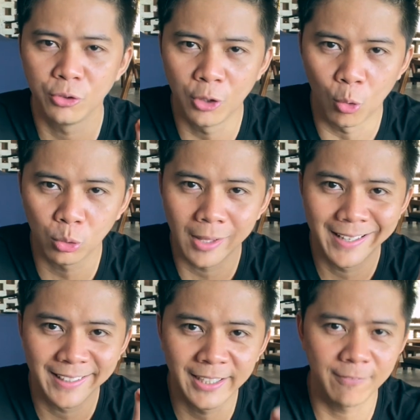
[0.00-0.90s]
don't
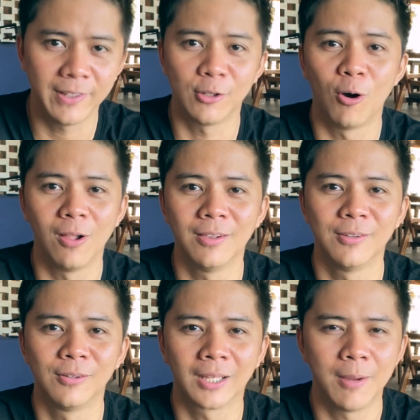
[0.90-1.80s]
give it all.
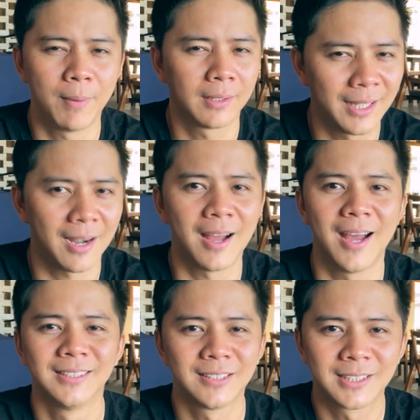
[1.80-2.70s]
Okay, magtira
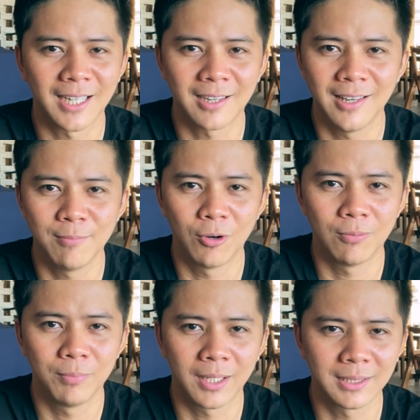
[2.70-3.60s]
ka sa sarili mo.
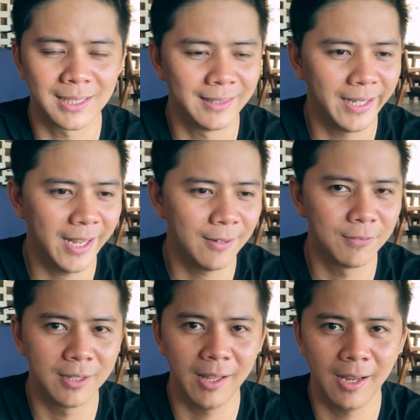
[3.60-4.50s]
Because at the end
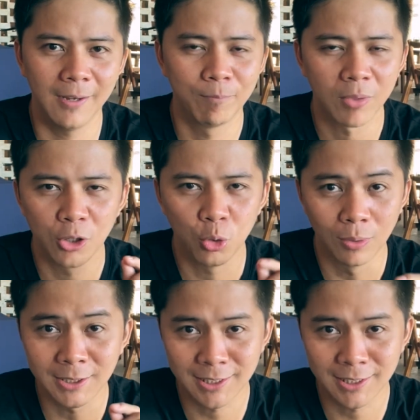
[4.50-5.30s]
of the day, you will